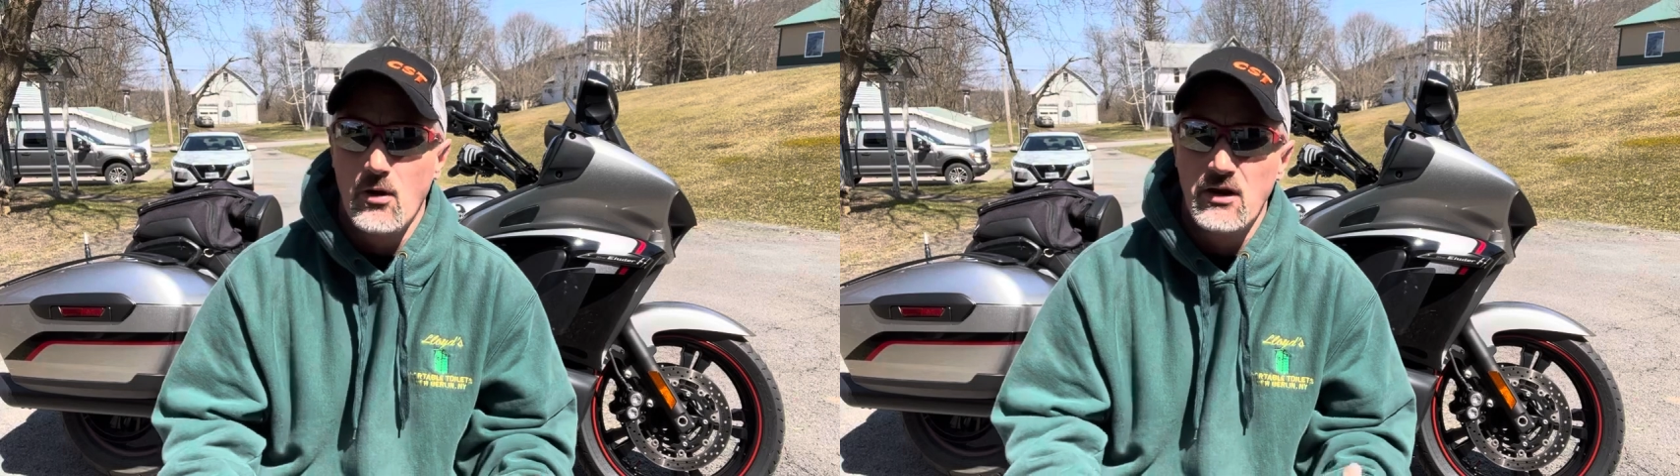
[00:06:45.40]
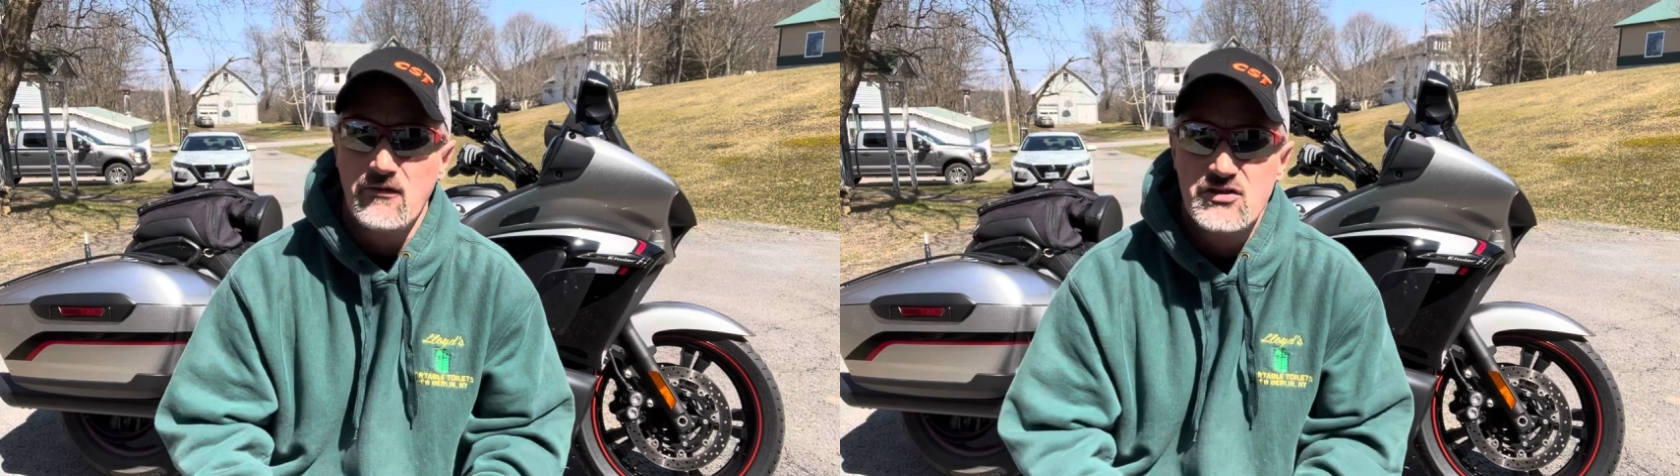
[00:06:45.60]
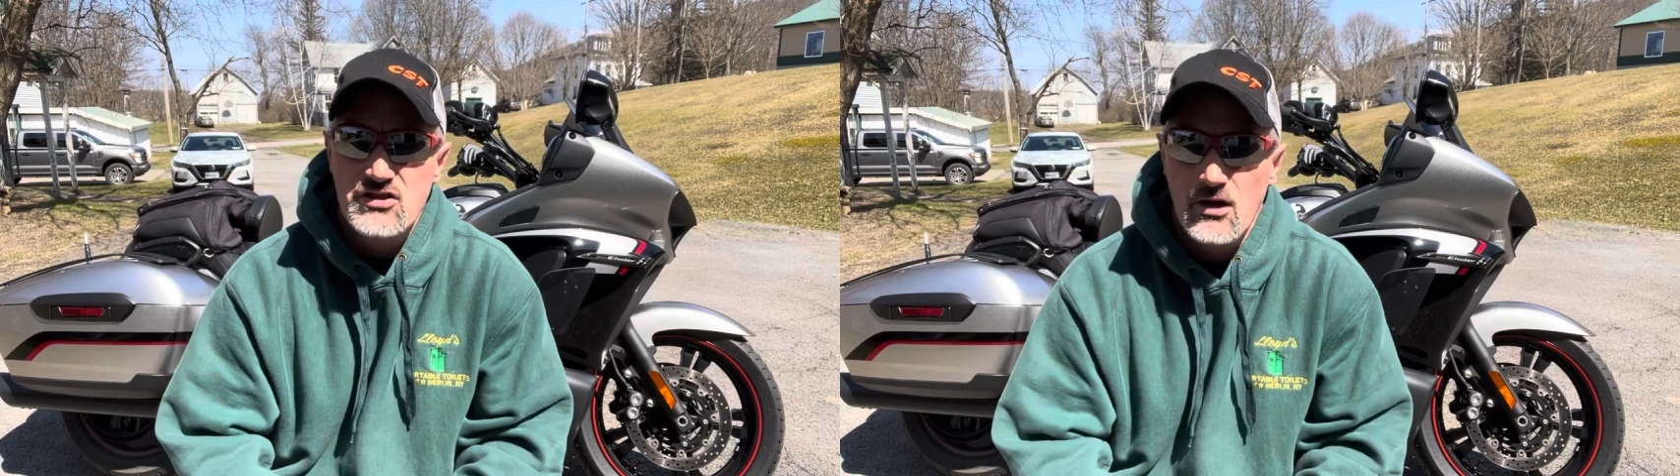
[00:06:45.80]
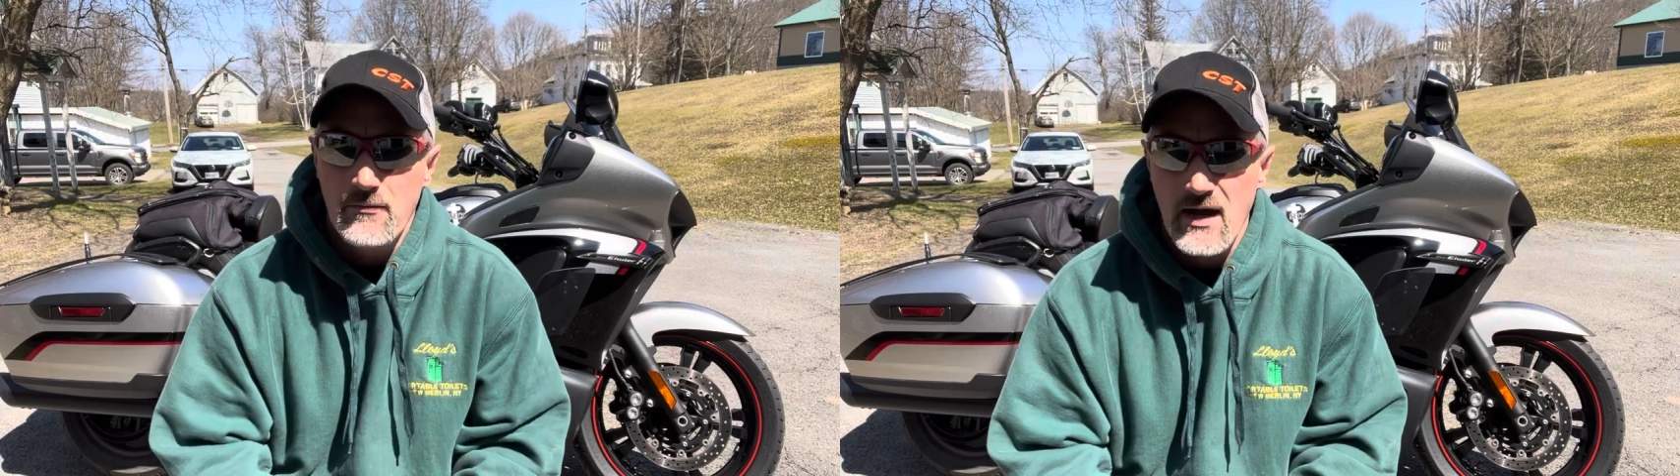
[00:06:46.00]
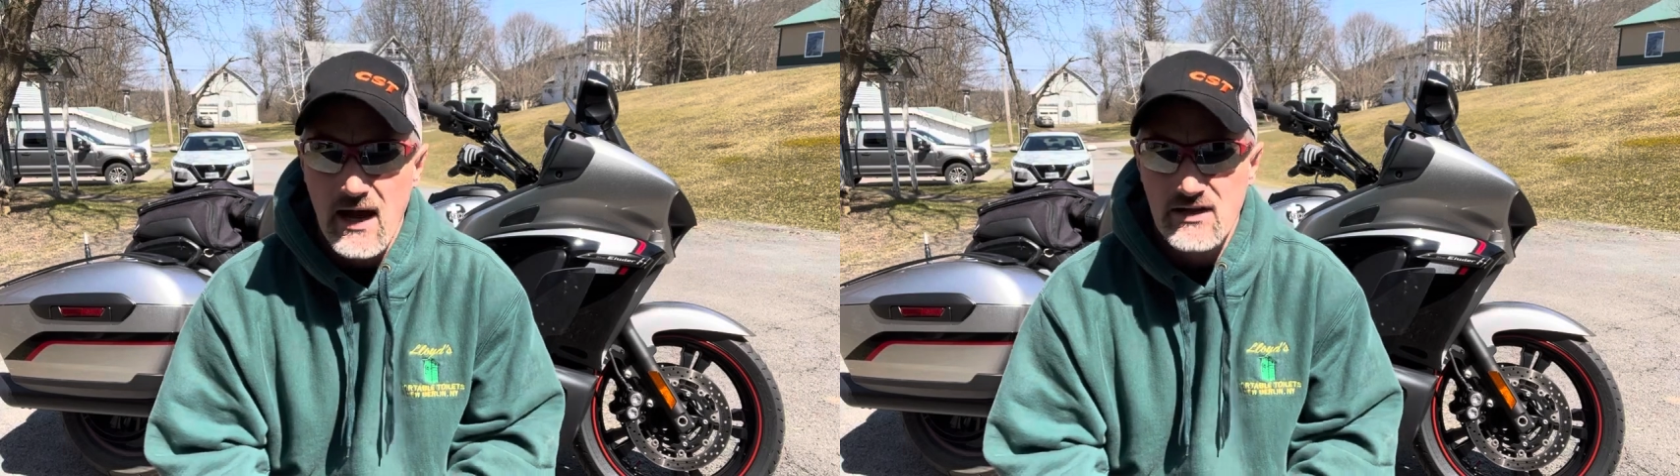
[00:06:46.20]
believe it's an
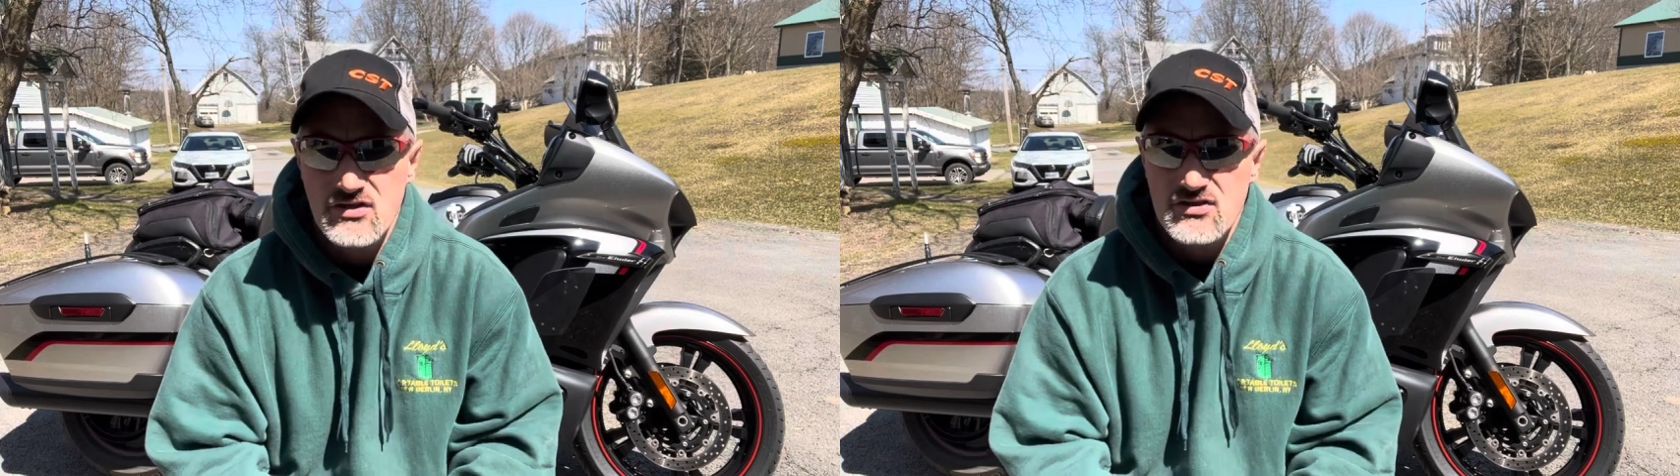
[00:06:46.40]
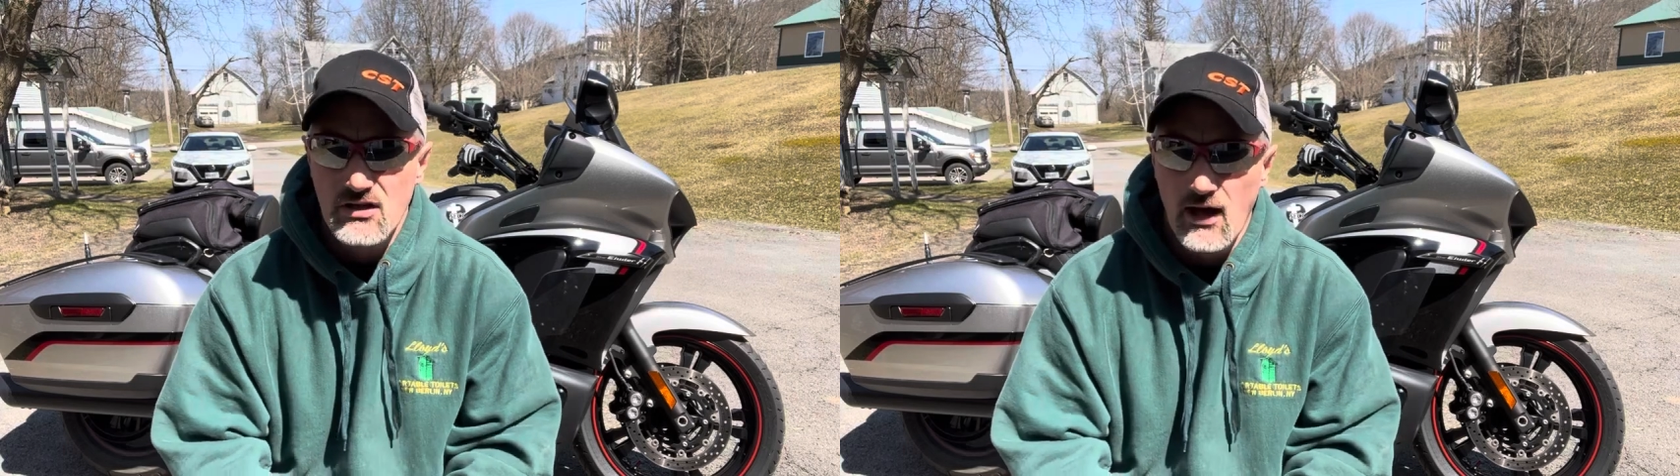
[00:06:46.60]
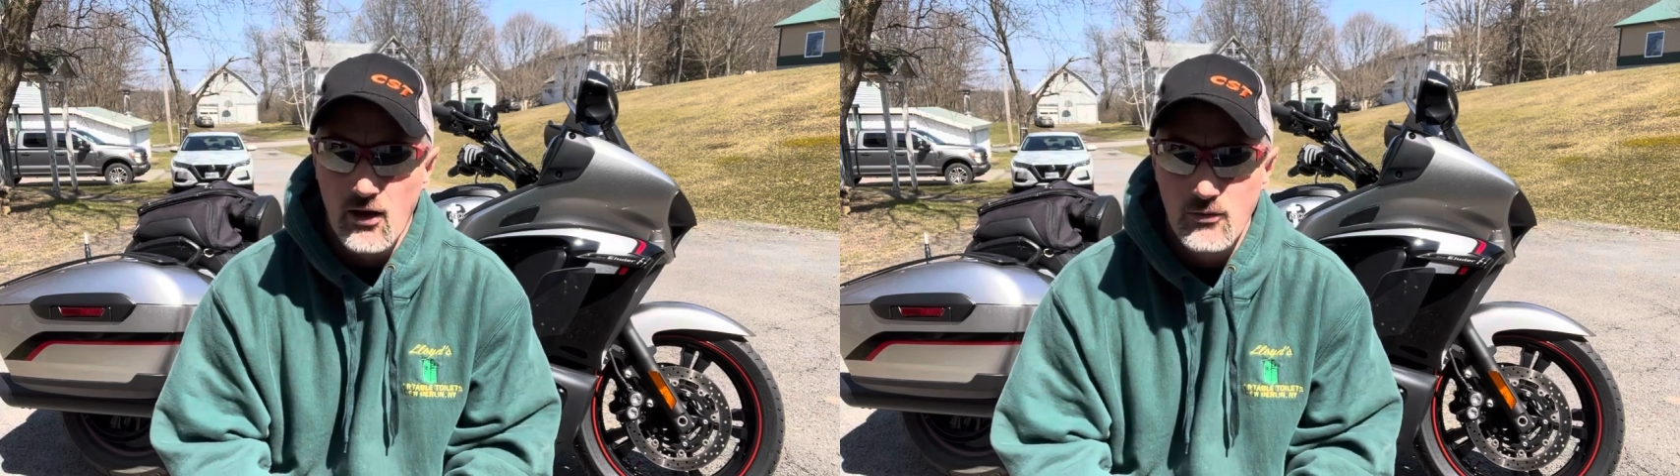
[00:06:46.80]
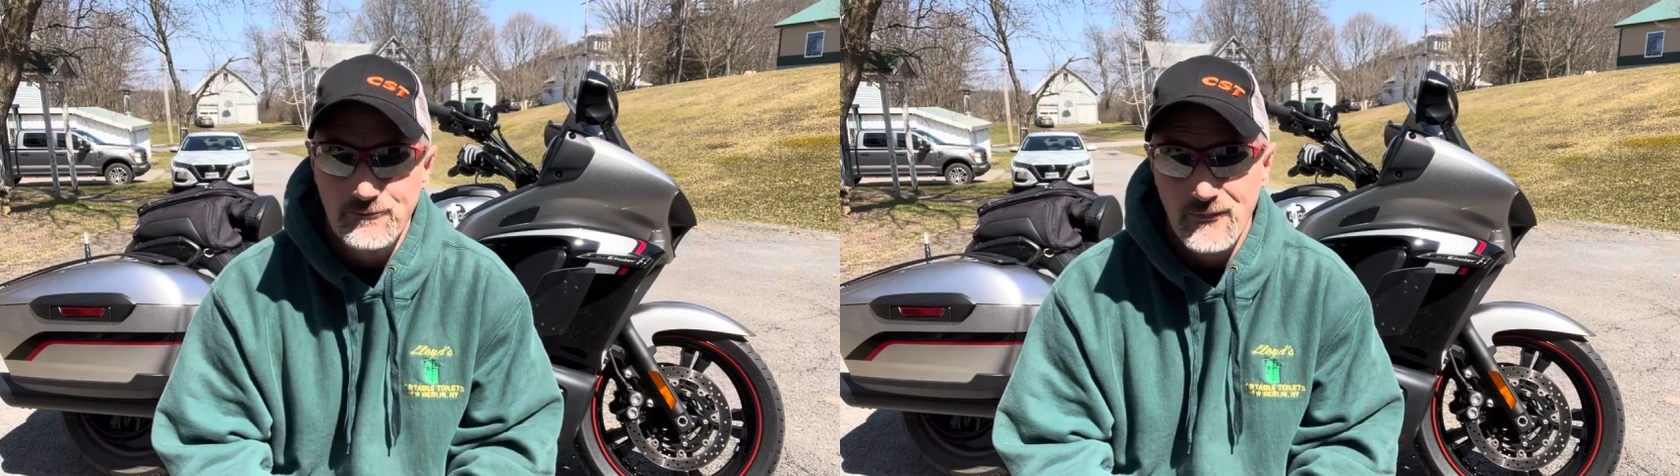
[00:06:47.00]
obnoxious loud.